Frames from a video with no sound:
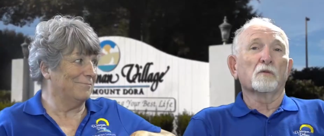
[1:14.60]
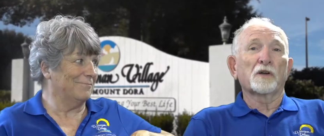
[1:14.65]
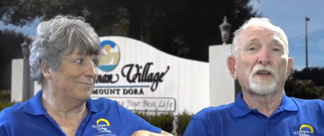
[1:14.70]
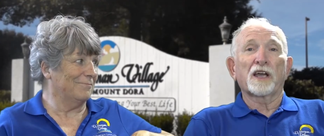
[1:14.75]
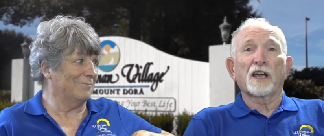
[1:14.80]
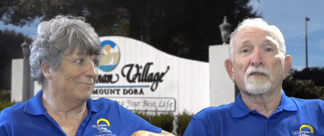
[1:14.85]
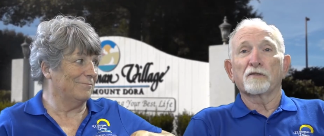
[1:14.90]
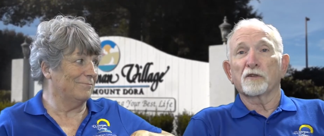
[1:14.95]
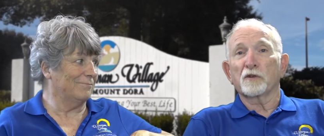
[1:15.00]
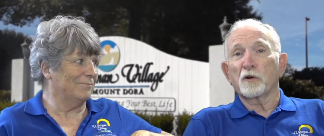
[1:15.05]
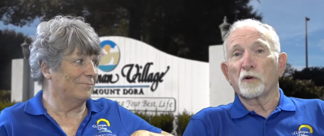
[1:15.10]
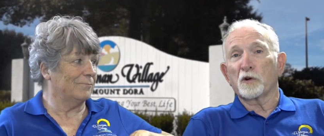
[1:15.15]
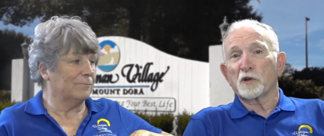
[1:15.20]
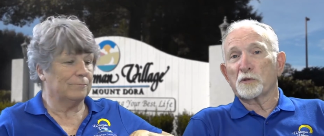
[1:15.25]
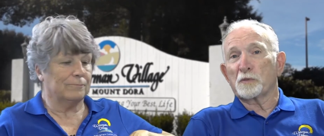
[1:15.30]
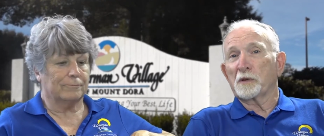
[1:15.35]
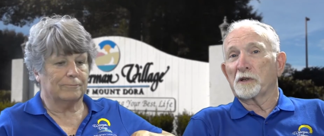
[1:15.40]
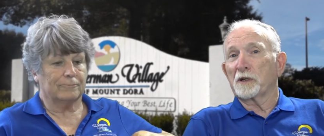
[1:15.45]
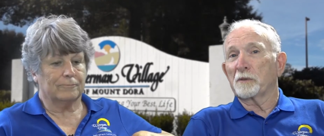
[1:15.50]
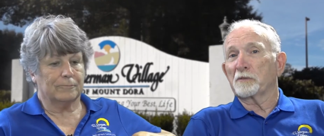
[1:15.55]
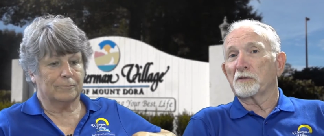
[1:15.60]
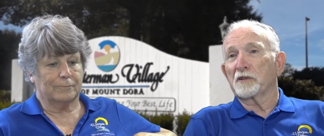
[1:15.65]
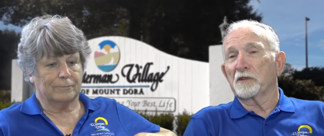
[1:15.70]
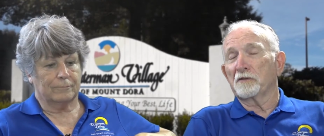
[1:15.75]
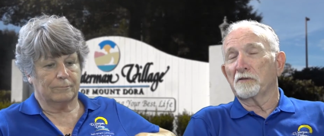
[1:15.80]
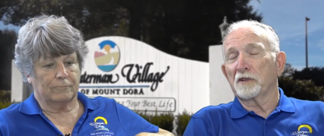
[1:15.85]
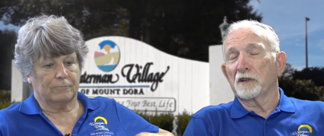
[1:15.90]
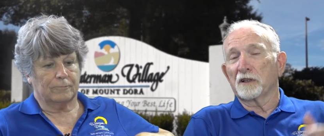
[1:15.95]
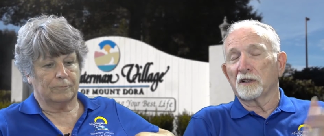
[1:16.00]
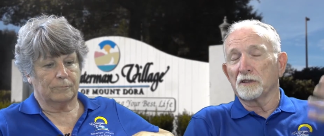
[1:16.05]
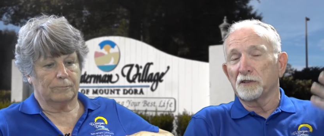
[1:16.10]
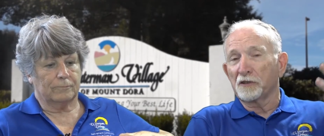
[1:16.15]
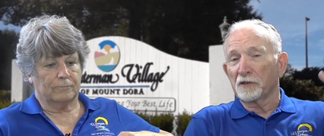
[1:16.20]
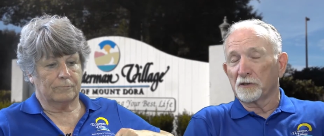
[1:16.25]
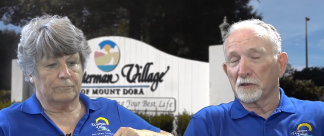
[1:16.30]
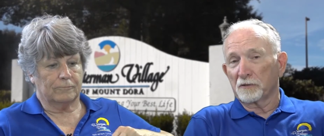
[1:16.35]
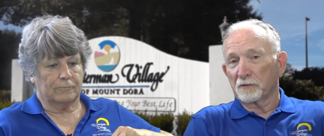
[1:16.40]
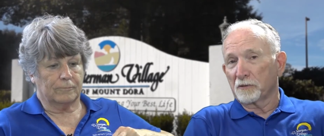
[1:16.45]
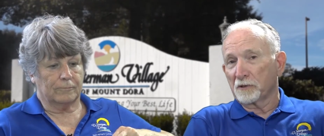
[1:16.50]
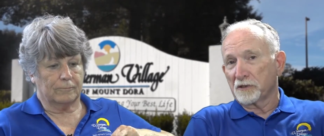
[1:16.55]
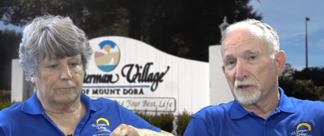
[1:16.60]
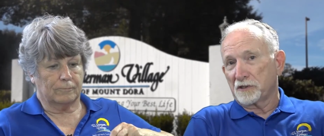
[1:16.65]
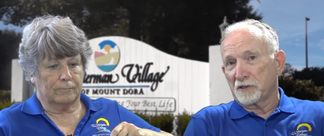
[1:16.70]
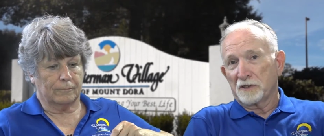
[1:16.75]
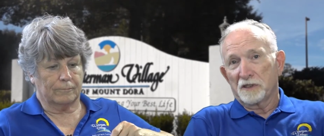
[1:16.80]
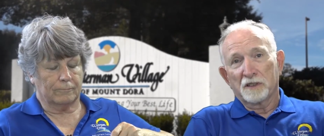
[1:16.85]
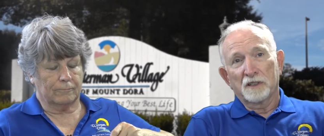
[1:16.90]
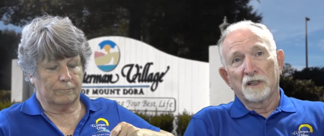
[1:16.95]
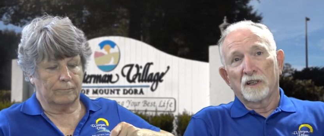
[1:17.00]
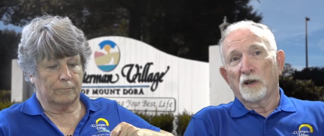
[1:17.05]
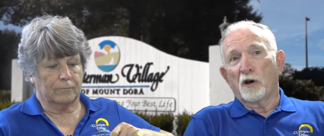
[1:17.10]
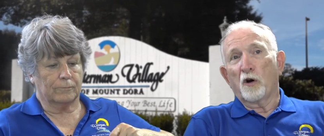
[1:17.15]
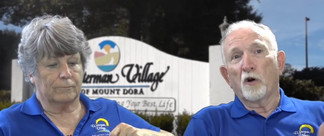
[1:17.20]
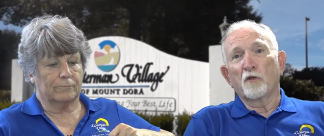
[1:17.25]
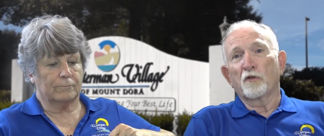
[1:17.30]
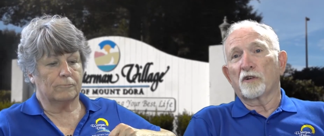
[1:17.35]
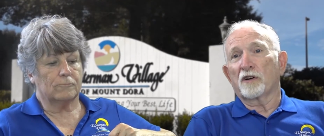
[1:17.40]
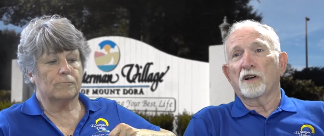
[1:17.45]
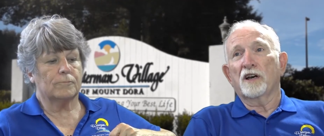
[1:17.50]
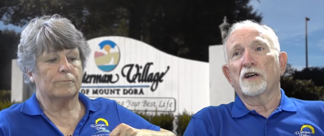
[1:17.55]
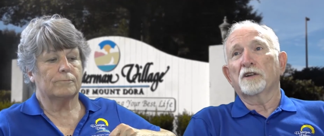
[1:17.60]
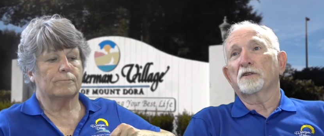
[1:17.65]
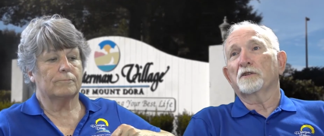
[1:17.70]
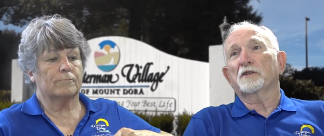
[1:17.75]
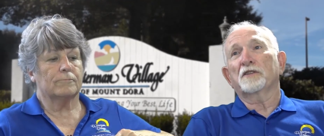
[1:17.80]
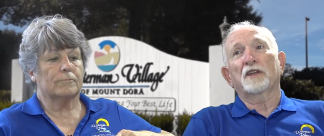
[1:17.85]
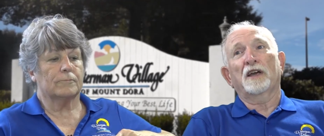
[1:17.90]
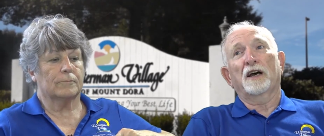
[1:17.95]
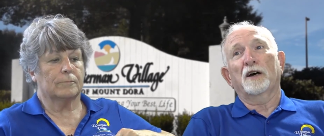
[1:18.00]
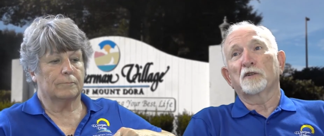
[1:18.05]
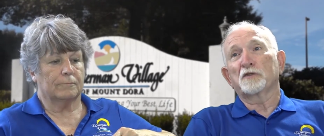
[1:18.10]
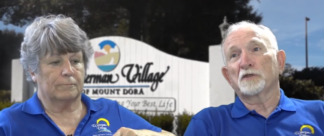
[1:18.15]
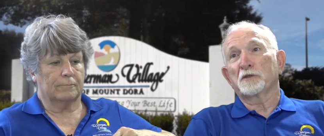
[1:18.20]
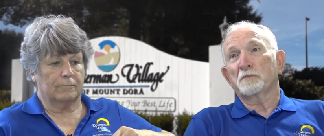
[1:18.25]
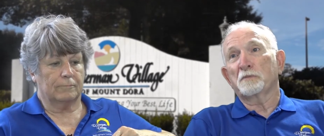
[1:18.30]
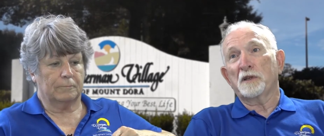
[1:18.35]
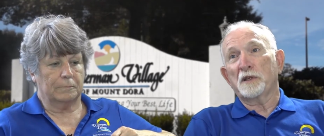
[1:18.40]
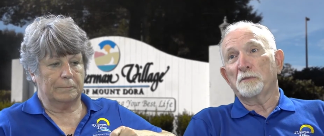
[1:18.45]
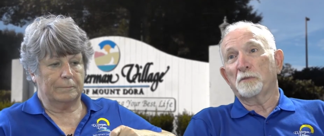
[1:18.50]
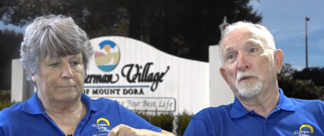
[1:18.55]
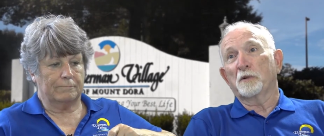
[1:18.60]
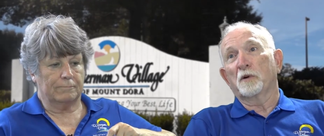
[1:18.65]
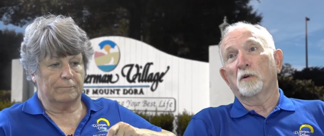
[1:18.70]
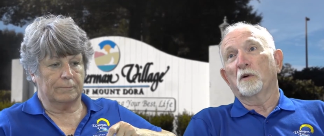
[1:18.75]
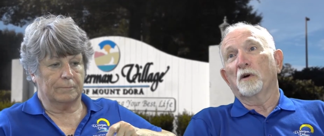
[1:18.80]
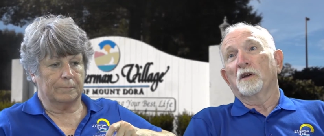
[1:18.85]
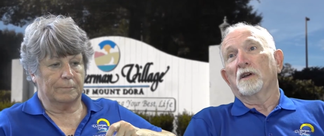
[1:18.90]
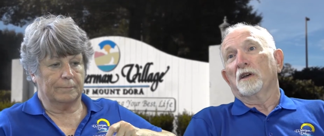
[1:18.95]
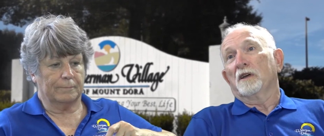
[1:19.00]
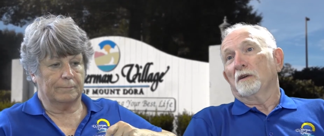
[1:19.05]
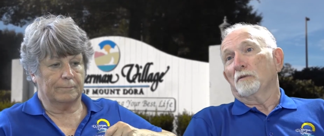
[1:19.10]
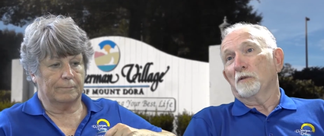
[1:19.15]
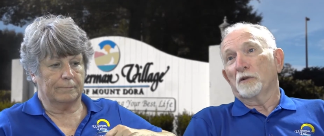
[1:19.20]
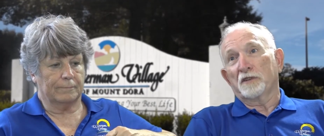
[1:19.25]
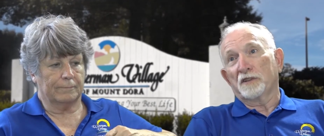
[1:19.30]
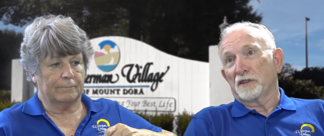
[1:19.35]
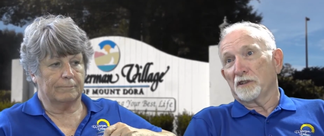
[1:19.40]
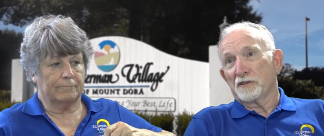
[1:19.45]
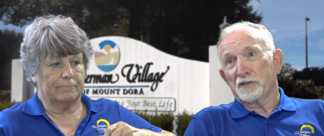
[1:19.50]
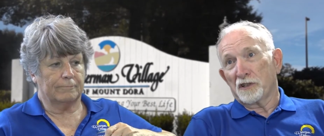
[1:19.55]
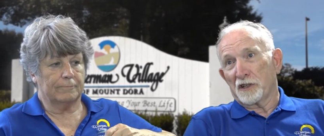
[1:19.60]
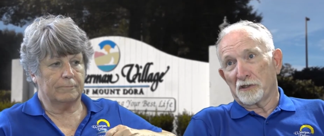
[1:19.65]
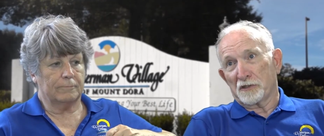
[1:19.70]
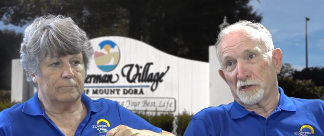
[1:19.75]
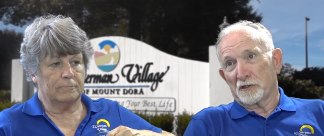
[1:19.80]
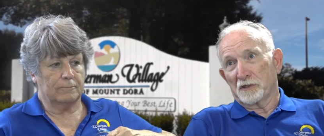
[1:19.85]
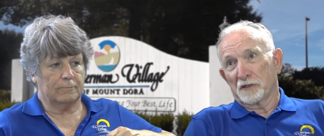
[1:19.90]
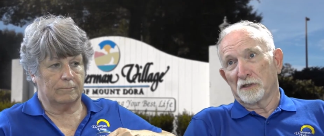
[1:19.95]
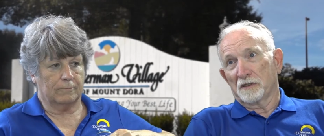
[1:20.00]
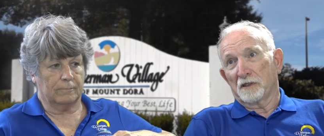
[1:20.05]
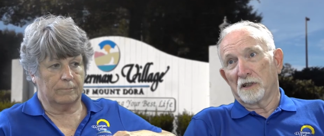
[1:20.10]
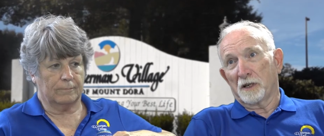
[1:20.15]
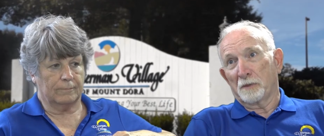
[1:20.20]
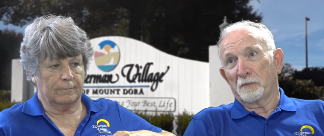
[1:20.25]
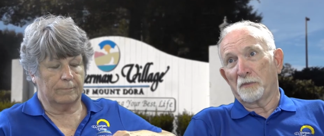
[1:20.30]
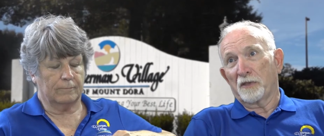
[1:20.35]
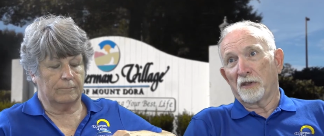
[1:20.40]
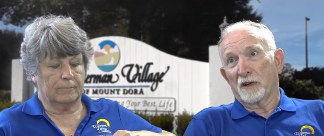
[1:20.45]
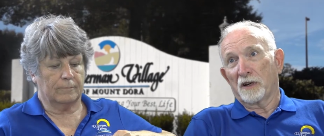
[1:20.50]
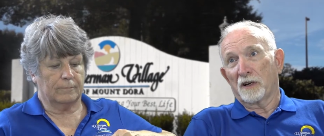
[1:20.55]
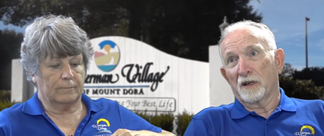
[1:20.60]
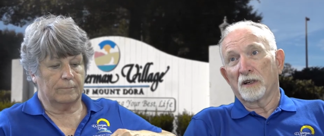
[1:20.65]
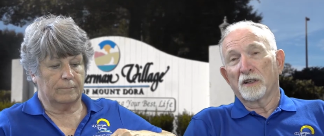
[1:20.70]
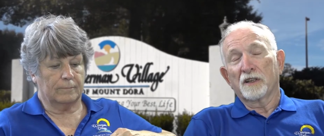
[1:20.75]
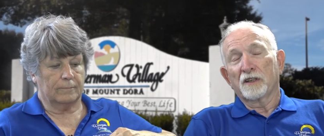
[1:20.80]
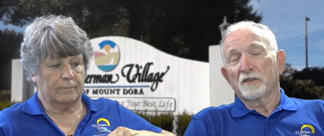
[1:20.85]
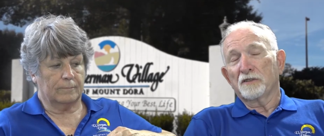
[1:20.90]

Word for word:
Speaker 1: we have, of course, been up to the Villages, which over one hundred thousand people with congestion up there.